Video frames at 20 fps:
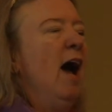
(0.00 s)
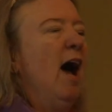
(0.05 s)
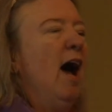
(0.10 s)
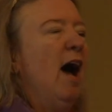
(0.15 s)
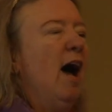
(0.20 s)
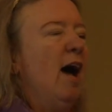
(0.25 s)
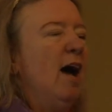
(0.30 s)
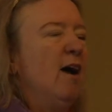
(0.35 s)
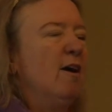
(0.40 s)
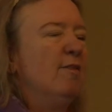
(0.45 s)

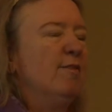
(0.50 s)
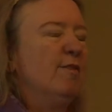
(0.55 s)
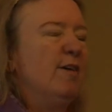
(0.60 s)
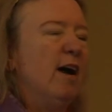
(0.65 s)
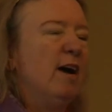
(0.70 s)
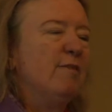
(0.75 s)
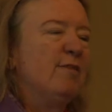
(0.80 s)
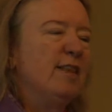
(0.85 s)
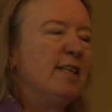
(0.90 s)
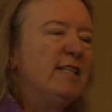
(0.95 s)
of,
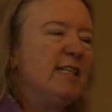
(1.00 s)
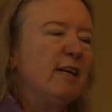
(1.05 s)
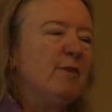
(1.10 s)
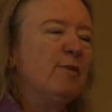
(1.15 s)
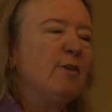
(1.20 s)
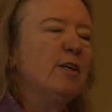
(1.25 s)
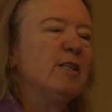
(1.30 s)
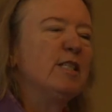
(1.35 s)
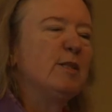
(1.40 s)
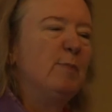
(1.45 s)
of the
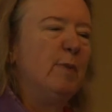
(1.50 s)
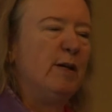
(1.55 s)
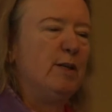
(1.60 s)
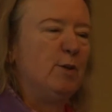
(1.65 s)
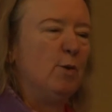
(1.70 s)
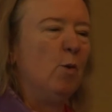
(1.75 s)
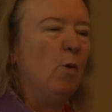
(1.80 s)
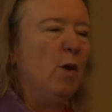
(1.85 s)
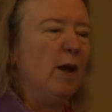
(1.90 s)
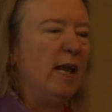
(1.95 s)
difference
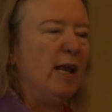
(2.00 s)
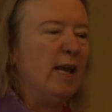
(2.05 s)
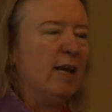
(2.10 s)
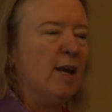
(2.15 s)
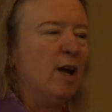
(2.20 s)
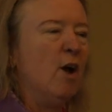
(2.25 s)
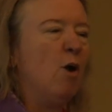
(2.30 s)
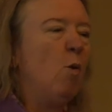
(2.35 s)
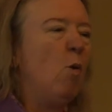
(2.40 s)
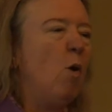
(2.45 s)
between
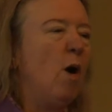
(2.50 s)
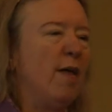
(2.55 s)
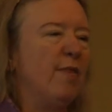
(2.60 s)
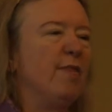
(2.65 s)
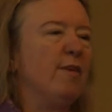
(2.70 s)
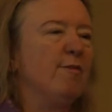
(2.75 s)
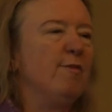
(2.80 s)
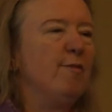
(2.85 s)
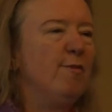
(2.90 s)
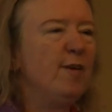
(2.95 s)
what
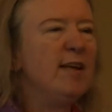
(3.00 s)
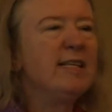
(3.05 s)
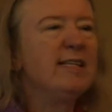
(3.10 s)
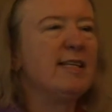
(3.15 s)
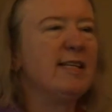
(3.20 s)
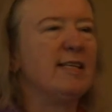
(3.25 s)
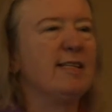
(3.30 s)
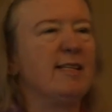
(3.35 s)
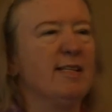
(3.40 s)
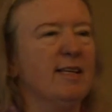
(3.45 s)
the
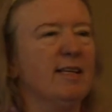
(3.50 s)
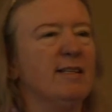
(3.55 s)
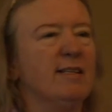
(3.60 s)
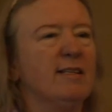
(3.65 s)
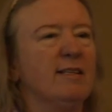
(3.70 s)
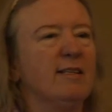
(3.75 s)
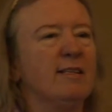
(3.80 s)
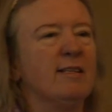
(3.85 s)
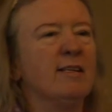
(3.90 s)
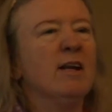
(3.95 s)

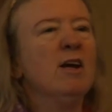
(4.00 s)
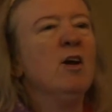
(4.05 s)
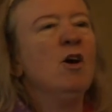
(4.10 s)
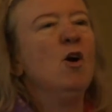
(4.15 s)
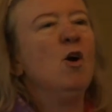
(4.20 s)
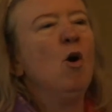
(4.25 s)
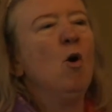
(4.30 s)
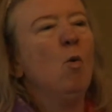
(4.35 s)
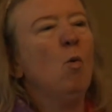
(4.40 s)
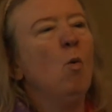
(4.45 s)
physicists
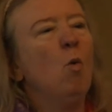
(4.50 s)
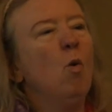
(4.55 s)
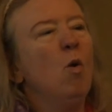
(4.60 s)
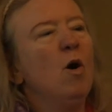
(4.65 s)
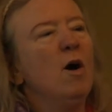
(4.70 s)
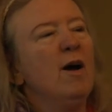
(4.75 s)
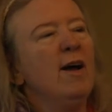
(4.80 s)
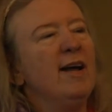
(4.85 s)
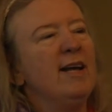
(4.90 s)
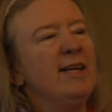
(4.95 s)

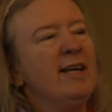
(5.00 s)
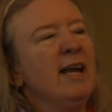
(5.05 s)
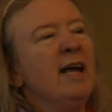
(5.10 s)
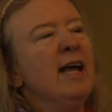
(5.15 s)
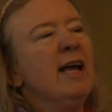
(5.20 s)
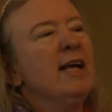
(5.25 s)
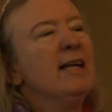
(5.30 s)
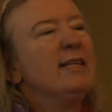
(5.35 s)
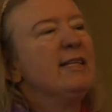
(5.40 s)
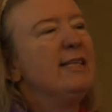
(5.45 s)
would
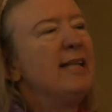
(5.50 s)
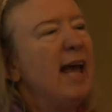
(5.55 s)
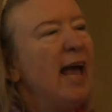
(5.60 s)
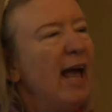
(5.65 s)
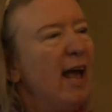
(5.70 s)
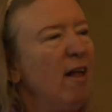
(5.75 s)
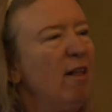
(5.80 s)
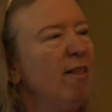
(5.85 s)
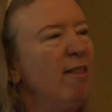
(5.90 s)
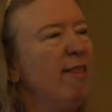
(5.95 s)

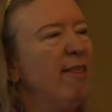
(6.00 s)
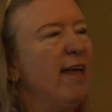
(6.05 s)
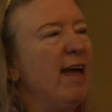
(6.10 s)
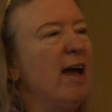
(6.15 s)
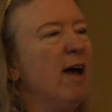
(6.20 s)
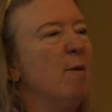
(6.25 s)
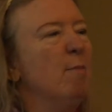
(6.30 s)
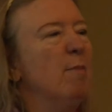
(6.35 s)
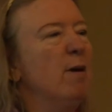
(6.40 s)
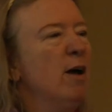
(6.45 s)
tell
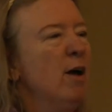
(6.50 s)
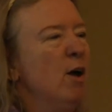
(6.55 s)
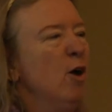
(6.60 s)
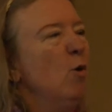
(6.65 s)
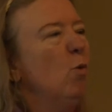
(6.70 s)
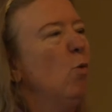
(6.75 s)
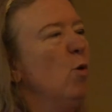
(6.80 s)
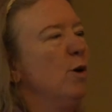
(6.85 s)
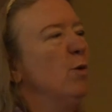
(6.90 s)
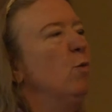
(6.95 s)
them
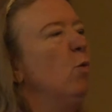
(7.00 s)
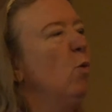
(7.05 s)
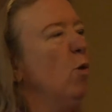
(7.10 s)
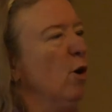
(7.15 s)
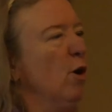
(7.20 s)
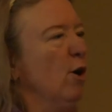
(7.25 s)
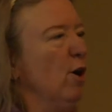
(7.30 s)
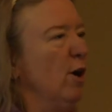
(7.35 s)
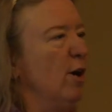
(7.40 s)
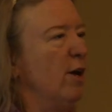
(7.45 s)
would
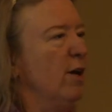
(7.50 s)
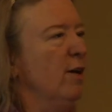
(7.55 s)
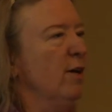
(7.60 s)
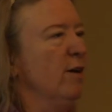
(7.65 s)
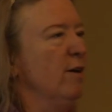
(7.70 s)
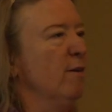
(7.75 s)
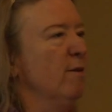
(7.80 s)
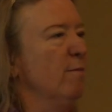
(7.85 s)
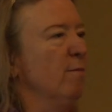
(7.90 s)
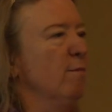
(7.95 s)
work,
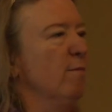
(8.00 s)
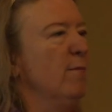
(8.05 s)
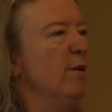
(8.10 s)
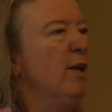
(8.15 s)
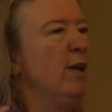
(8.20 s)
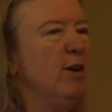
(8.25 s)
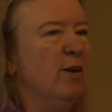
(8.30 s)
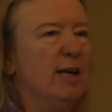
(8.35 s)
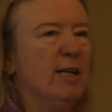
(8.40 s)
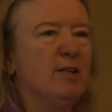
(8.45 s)

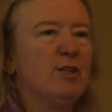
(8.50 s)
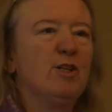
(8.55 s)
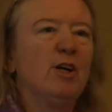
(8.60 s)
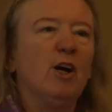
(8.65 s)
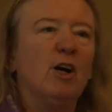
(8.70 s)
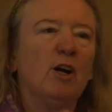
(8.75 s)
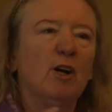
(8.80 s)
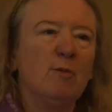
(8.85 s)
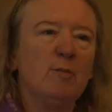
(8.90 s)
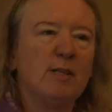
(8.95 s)
you know, in
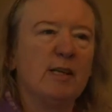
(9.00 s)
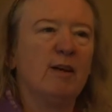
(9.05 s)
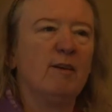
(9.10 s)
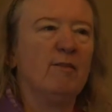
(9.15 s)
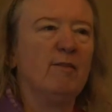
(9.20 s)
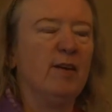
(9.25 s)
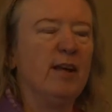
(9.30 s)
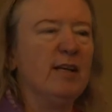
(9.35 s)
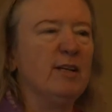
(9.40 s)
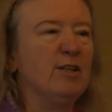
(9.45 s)
terms
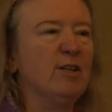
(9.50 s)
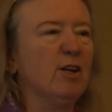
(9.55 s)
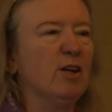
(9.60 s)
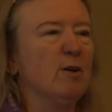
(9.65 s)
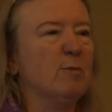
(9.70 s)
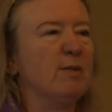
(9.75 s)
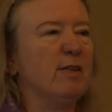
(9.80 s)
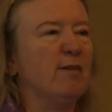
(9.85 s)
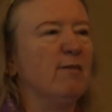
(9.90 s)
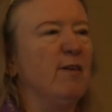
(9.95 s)
of, in
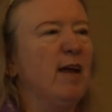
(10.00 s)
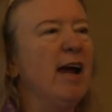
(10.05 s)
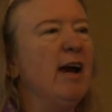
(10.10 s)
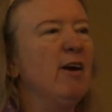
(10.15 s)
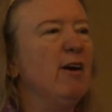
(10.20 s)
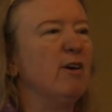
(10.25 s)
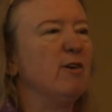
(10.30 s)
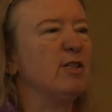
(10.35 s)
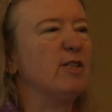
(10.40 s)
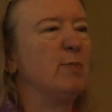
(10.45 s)
terms of
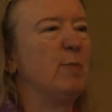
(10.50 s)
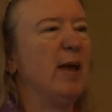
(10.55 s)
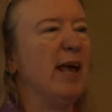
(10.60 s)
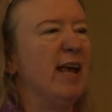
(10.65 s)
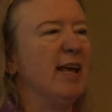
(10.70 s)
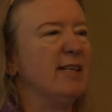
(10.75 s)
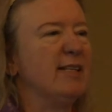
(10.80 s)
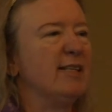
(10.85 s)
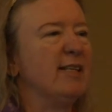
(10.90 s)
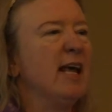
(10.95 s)

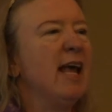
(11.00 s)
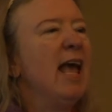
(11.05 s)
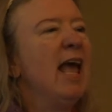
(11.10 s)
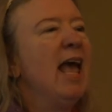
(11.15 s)
aerospace